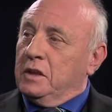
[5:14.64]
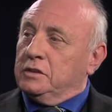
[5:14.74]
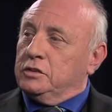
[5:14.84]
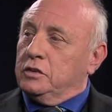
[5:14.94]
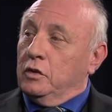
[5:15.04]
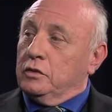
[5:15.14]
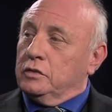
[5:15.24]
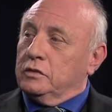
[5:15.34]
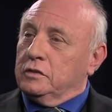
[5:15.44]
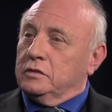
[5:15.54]
And she
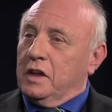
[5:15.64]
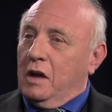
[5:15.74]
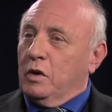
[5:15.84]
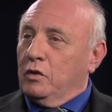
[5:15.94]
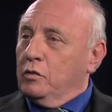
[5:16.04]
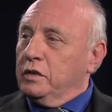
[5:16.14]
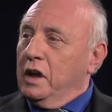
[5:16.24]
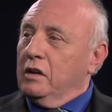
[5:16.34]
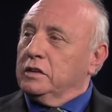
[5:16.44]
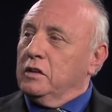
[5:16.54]
goes, That one over
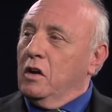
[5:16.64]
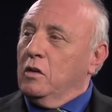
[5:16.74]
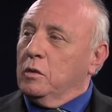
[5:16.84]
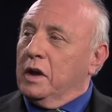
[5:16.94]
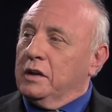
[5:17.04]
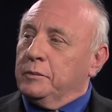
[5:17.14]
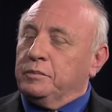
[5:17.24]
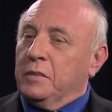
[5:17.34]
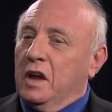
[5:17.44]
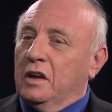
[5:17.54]
there in the hallway.
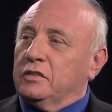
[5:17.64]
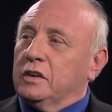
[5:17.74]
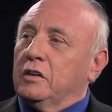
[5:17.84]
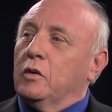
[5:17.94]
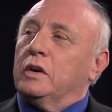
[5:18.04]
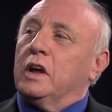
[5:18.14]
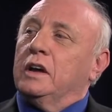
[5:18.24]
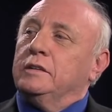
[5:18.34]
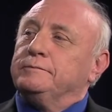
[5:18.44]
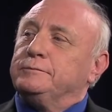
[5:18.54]
I said,
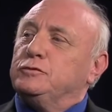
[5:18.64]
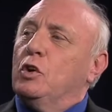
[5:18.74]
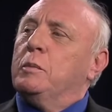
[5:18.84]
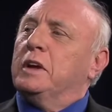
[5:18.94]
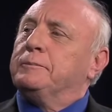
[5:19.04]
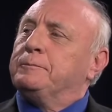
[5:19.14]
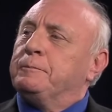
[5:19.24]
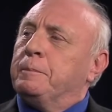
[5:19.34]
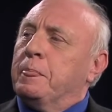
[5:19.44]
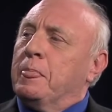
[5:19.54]
Okay, show me.
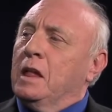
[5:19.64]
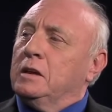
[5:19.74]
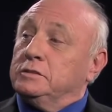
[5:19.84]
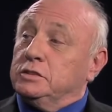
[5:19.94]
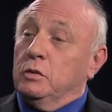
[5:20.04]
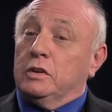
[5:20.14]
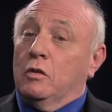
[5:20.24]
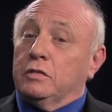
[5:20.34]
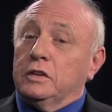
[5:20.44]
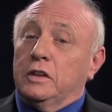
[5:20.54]
And she went
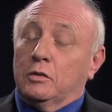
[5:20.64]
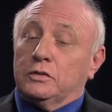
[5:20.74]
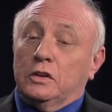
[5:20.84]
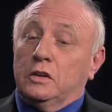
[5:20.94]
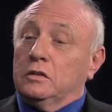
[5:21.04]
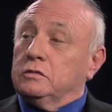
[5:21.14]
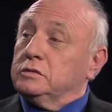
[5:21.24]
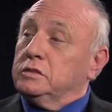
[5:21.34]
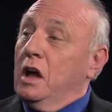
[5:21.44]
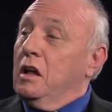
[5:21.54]
over, and there was a little
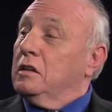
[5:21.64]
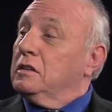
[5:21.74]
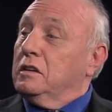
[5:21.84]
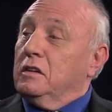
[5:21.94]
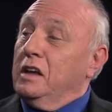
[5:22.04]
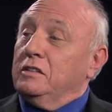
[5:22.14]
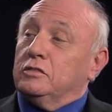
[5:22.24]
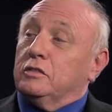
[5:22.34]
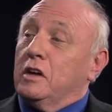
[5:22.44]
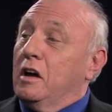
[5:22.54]
doll, a little
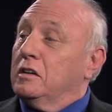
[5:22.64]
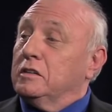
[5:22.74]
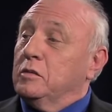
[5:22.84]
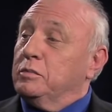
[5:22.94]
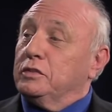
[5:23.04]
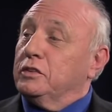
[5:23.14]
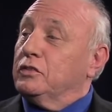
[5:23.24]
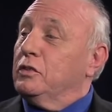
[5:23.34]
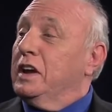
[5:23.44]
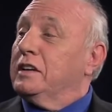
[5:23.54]
angel doll, and he pulled a
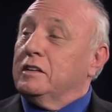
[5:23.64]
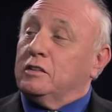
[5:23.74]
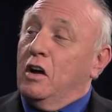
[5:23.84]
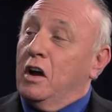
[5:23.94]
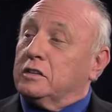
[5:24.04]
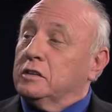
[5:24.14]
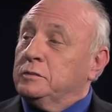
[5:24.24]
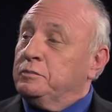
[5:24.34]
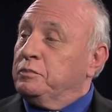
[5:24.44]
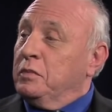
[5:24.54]
string and it talked.
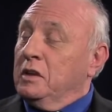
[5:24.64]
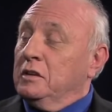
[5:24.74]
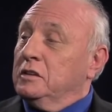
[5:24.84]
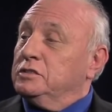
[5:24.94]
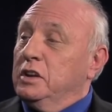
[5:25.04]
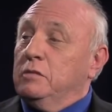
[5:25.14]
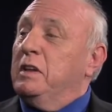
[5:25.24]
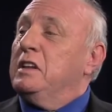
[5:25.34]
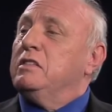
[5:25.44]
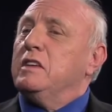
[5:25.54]
She had
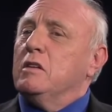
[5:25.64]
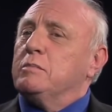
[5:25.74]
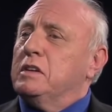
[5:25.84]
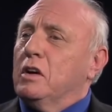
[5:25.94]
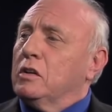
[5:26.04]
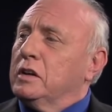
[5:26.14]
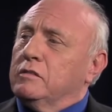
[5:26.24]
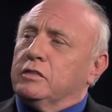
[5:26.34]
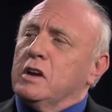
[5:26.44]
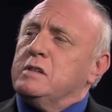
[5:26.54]
been in therapy
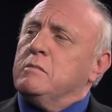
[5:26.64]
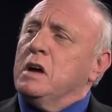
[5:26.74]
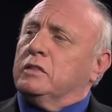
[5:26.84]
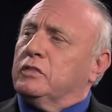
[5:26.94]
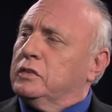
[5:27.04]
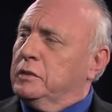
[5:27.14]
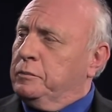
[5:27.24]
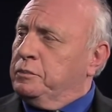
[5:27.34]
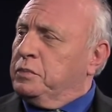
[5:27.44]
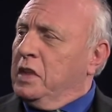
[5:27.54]
already for eight months,
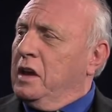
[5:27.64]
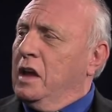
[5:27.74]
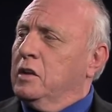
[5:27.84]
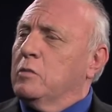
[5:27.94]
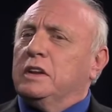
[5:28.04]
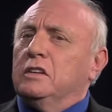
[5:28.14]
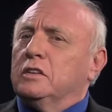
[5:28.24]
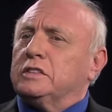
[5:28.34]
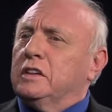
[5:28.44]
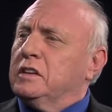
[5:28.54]
and nobody
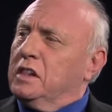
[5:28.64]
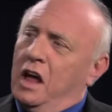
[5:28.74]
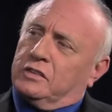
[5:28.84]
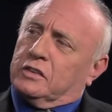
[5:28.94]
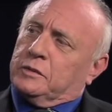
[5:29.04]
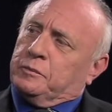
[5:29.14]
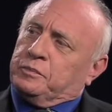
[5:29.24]
looked in the closet.